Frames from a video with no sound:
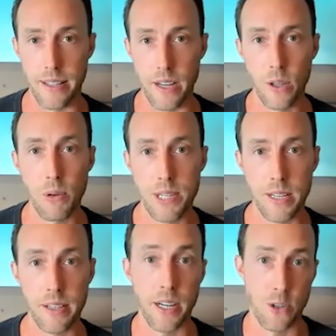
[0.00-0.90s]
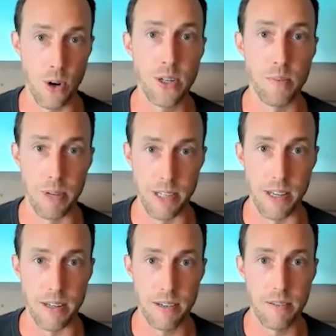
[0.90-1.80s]
And the other was in the construction
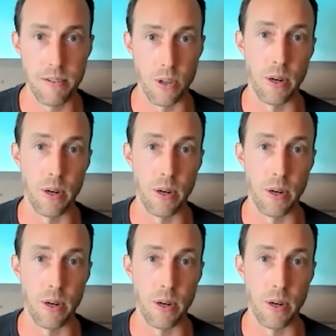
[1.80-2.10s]
business.